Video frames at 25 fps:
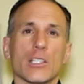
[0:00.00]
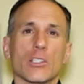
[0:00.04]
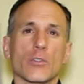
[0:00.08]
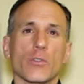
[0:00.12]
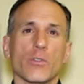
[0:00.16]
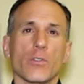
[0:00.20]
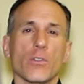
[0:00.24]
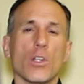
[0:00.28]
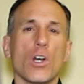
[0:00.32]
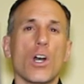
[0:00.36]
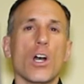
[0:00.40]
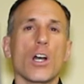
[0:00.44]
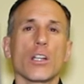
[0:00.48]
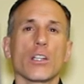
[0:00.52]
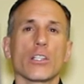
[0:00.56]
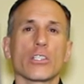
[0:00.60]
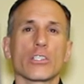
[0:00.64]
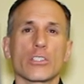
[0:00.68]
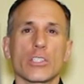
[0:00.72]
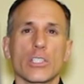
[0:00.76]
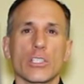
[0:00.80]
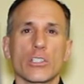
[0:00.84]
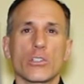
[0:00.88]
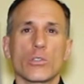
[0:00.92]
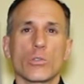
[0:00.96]
as
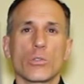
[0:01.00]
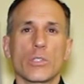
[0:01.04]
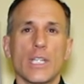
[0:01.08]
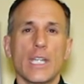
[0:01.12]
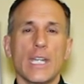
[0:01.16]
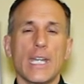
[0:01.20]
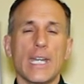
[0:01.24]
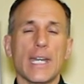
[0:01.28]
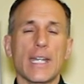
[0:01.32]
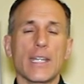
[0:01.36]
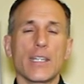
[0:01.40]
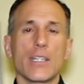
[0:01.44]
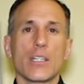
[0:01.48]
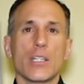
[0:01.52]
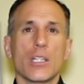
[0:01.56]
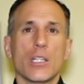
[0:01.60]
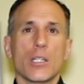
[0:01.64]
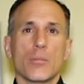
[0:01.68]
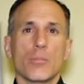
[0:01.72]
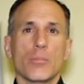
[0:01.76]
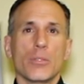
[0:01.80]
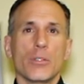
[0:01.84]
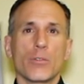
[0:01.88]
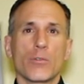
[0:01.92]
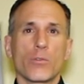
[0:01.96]
flawless as you can
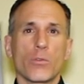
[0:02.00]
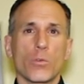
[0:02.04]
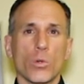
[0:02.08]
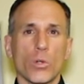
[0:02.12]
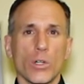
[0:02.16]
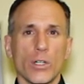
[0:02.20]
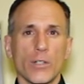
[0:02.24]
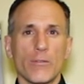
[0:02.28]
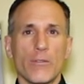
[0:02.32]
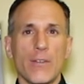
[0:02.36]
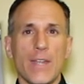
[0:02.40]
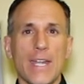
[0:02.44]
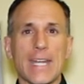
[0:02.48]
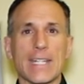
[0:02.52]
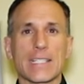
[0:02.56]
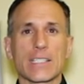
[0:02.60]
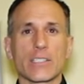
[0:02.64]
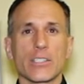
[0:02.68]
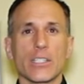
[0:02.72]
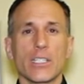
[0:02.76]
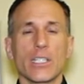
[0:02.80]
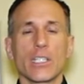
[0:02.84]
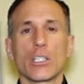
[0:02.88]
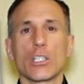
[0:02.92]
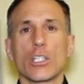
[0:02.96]
before
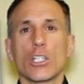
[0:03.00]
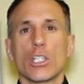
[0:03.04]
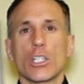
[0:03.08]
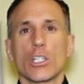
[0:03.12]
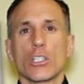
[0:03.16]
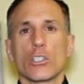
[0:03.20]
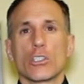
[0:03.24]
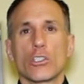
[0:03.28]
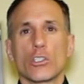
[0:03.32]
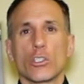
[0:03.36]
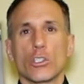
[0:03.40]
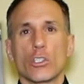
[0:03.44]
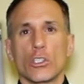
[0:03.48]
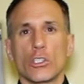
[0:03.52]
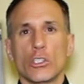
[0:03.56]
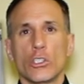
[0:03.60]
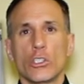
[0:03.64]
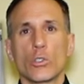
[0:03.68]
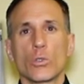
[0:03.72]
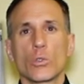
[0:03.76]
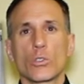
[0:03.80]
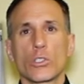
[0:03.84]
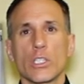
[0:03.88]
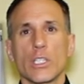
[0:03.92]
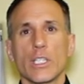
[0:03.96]
advancing to
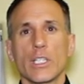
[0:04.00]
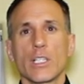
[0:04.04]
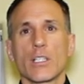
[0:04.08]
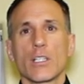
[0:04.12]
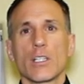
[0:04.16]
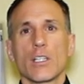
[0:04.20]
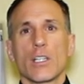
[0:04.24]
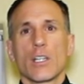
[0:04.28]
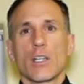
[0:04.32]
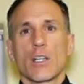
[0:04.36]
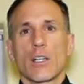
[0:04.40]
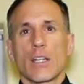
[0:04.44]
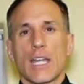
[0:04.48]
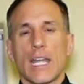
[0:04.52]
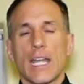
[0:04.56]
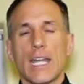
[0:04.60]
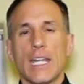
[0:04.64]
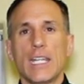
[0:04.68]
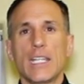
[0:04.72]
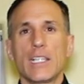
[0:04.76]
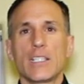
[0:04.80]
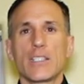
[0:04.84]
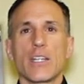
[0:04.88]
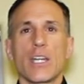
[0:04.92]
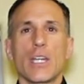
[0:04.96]
using
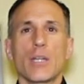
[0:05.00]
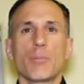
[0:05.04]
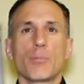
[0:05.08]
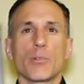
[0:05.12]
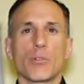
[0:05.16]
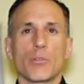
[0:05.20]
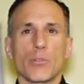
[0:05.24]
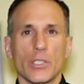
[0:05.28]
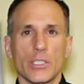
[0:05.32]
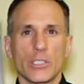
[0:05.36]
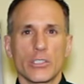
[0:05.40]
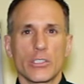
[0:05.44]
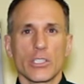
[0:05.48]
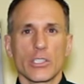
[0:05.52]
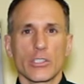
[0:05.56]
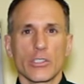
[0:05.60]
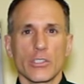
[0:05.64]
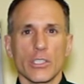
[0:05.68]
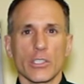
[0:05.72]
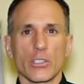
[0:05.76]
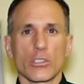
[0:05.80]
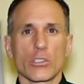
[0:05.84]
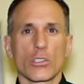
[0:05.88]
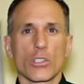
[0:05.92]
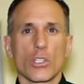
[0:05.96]
any type of
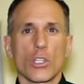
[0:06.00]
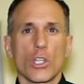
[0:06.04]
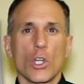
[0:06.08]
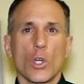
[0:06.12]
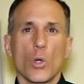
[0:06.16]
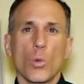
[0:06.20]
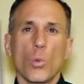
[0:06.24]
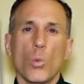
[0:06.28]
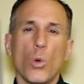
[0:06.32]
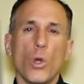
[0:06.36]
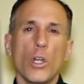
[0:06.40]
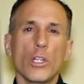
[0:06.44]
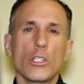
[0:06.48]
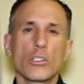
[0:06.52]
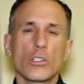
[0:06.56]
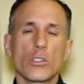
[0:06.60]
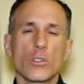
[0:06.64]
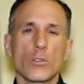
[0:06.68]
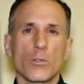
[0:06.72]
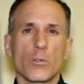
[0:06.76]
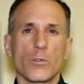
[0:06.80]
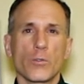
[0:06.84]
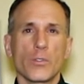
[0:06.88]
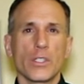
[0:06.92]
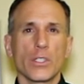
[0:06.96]
resistance.
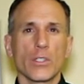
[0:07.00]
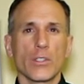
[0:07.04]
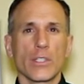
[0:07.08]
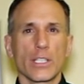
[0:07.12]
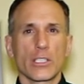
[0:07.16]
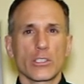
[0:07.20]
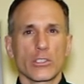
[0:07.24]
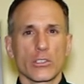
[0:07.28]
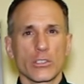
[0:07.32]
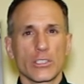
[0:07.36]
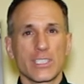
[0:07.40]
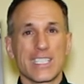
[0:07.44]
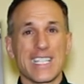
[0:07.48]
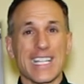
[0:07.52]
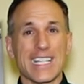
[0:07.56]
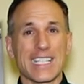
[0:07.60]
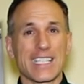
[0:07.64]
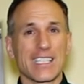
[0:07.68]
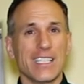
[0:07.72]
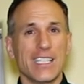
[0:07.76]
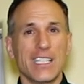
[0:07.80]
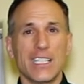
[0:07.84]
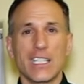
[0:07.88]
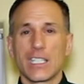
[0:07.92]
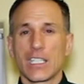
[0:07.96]
Once you feel that your
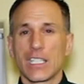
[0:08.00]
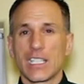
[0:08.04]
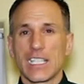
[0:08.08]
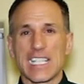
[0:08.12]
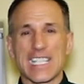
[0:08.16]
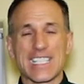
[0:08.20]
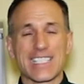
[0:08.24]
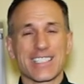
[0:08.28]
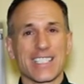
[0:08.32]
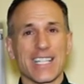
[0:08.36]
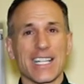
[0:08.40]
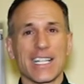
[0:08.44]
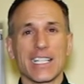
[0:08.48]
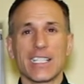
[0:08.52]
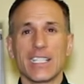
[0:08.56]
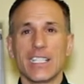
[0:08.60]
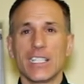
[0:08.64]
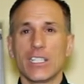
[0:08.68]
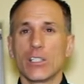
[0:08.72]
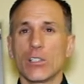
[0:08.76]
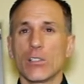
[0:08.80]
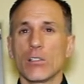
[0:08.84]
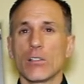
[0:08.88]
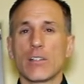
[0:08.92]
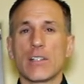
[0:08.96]
technique is
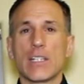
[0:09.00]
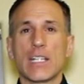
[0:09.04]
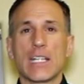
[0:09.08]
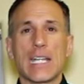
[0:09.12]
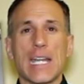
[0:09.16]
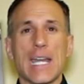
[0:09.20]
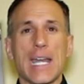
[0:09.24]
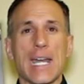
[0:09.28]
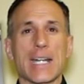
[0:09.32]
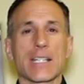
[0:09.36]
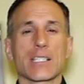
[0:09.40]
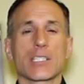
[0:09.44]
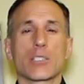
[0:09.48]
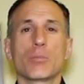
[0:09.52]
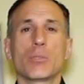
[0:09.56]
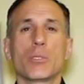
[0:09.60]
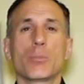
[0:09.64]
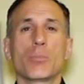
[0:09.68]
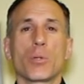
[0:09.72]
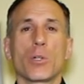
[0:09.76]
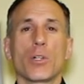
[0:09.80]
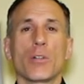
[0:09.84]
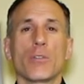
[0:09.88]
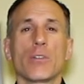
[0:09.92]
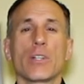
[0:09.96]
ideal, has to
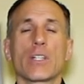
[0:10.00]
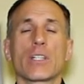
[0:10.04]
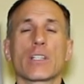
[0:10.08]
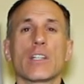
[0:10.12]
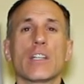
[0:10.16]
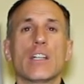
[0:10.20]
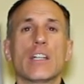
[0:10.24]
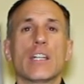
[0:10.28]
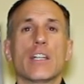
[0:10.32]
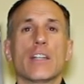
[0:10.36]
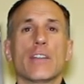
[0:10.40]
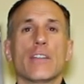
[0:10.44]
be perfect,